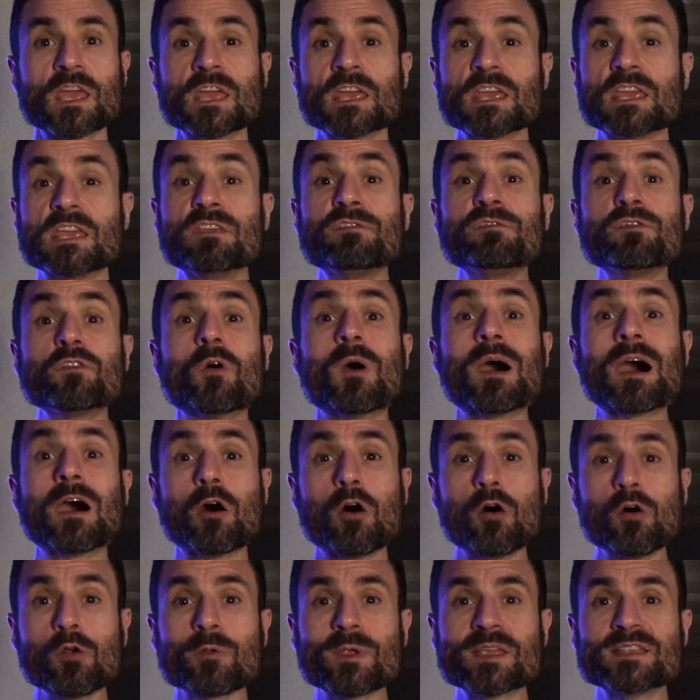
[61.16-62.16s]
If you are
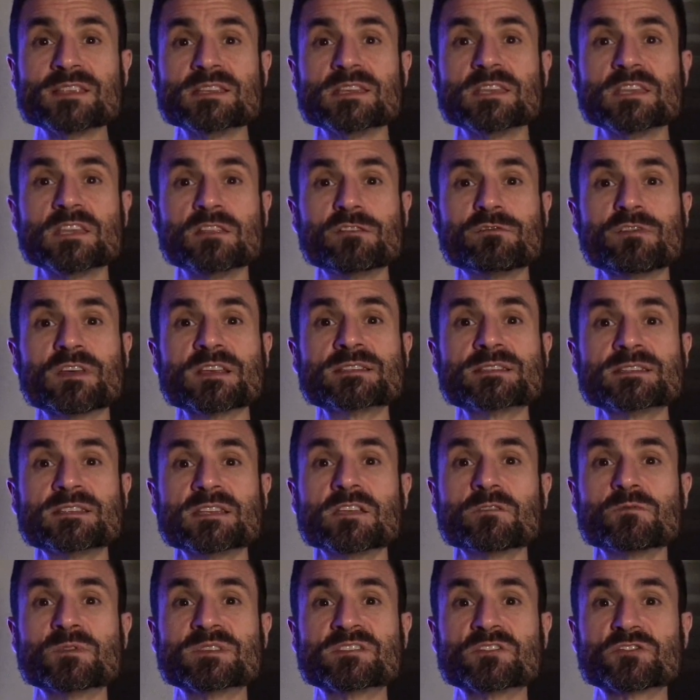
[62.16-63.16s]
already
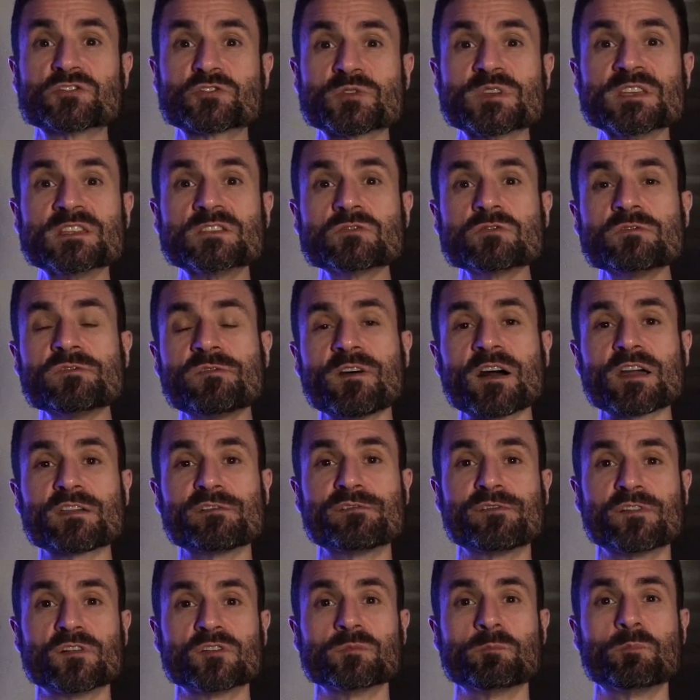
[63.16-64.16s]
investing with a 3 to 5
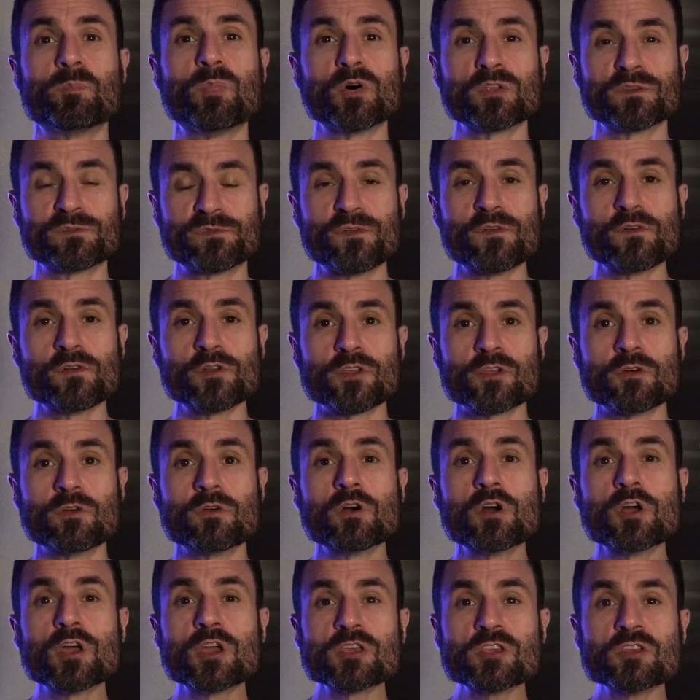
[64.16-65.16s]
fund portfolio,
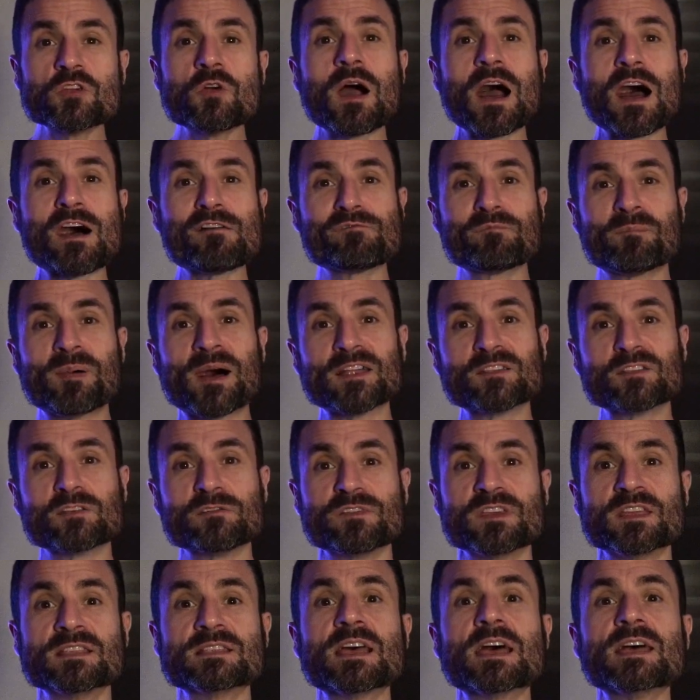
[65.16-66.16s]
you have part of
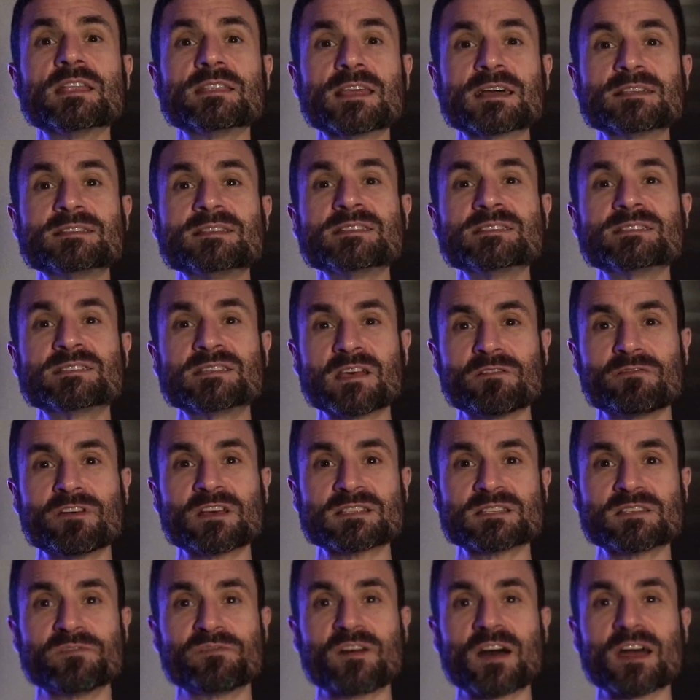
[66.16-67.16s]
it that is
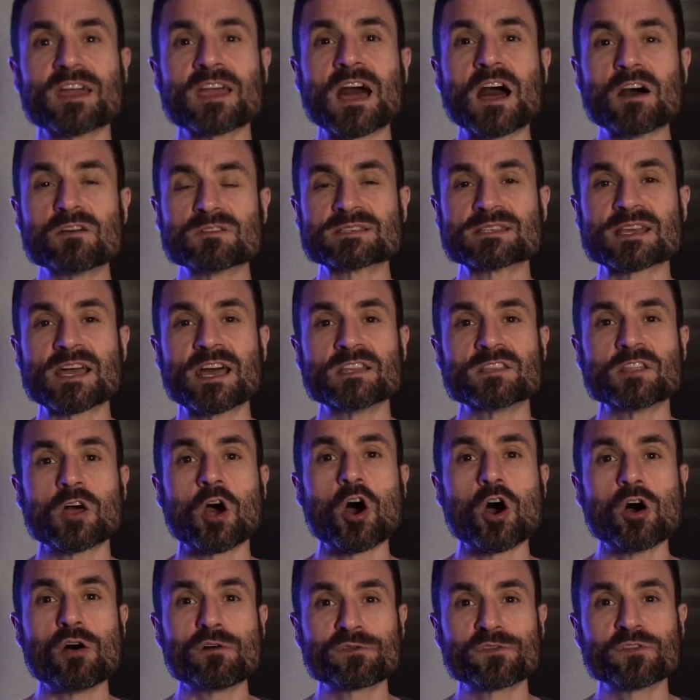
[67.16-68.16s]
diversified outside
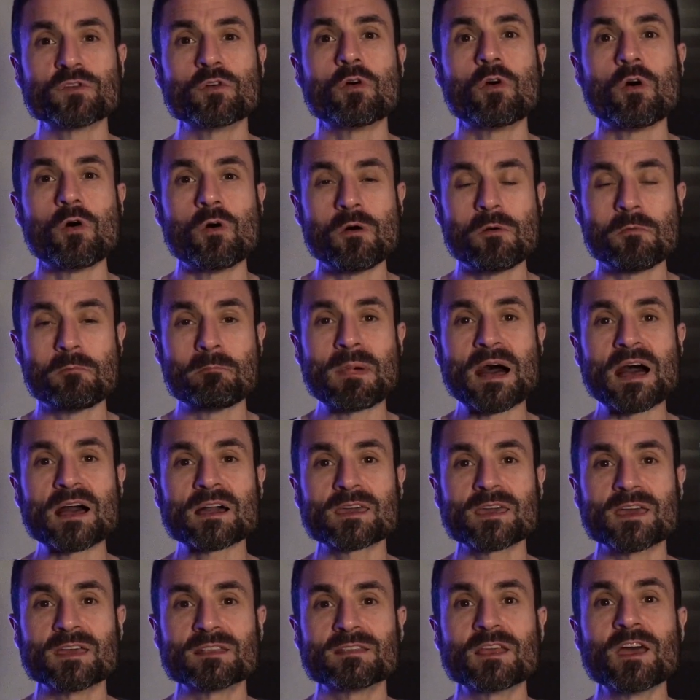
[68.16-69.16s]
of your home
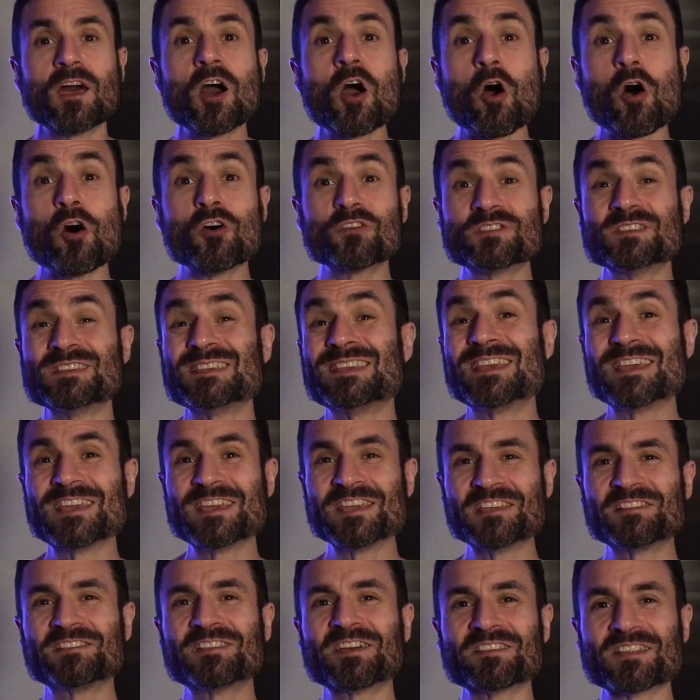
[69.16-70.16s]
market or the
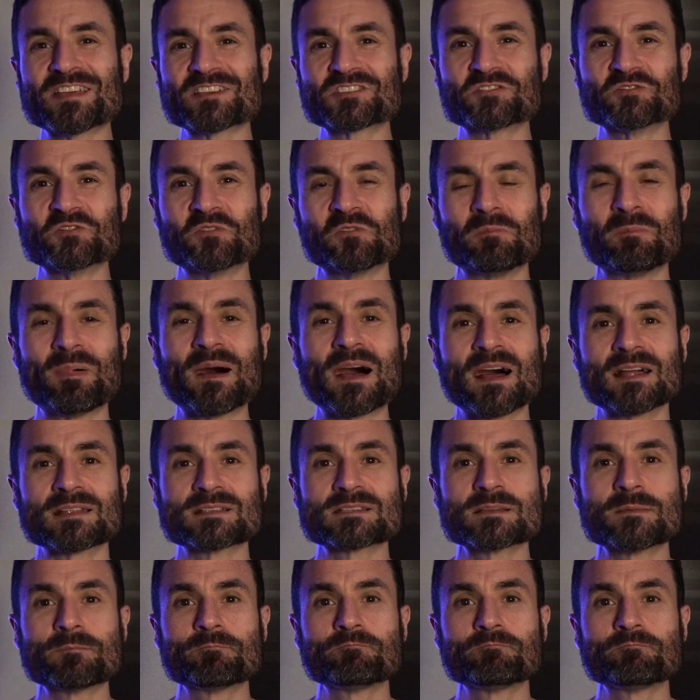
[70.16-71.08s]
international part.